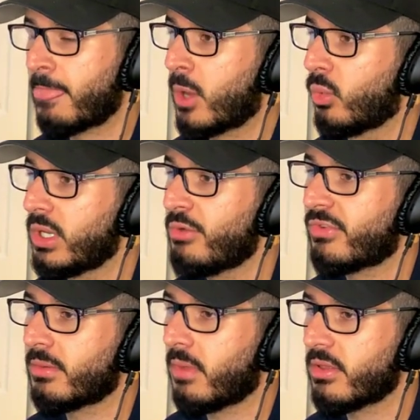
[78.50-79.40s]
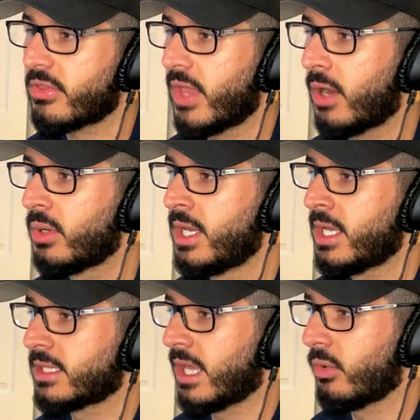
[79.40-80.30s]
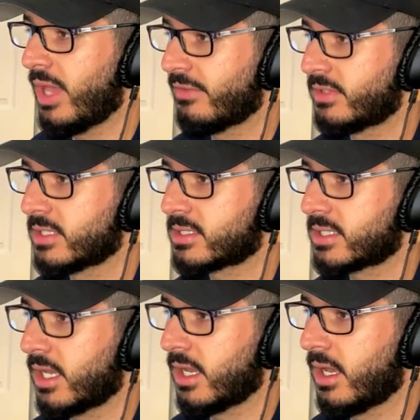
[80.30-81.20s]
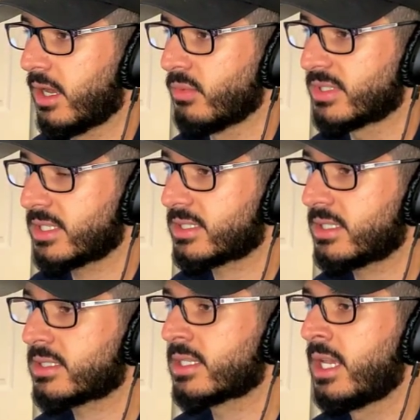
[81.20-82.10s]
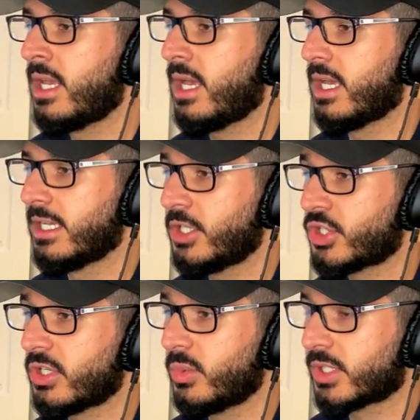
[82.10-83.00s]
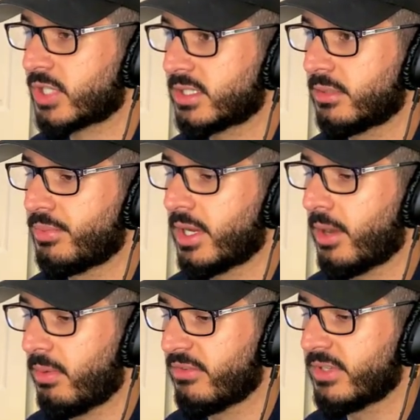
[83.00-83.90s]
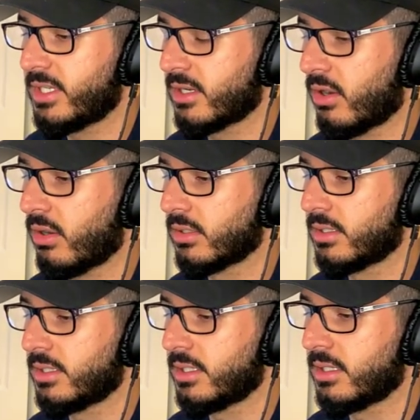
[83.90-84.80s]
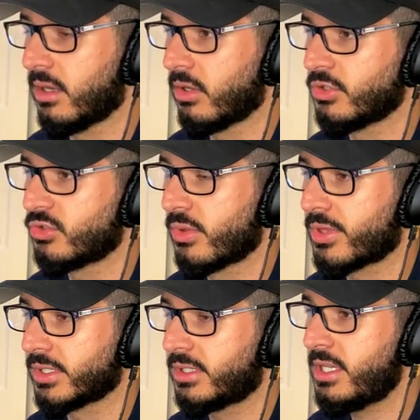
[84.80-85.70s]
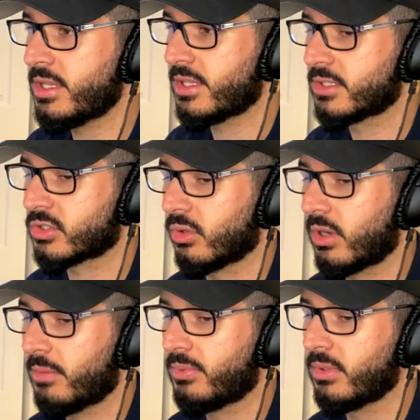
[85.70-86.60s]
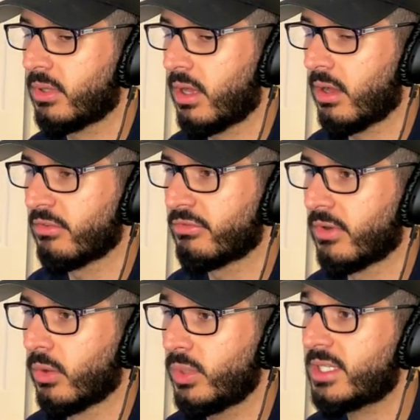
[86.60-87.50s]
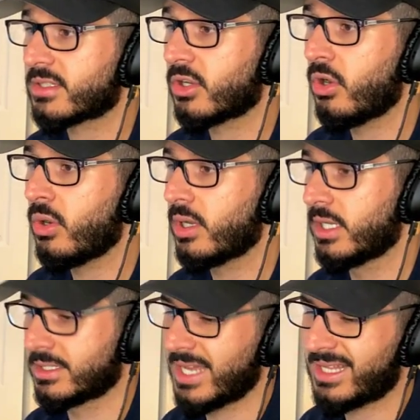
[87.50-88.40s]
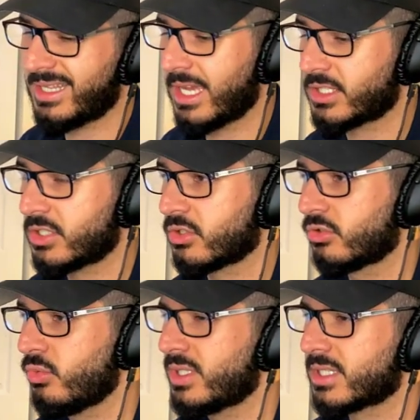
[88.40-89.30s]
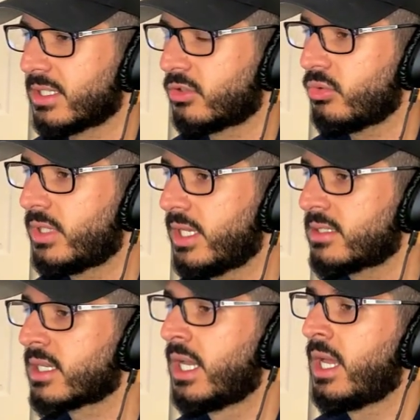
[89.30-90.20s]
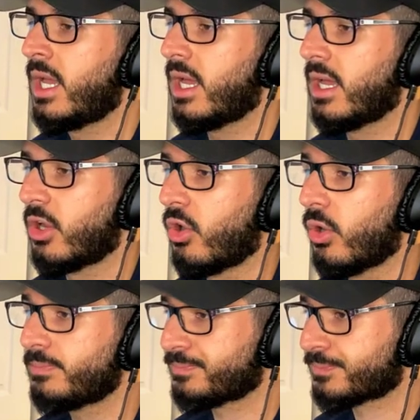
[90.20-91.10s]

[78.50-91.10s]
well over a month now that we have this uh, uh, resistance. Uh, initially, we tried to break above it here on the on June 13th, so a couple of weeks ago, exactly actually, so two weeks and two days ago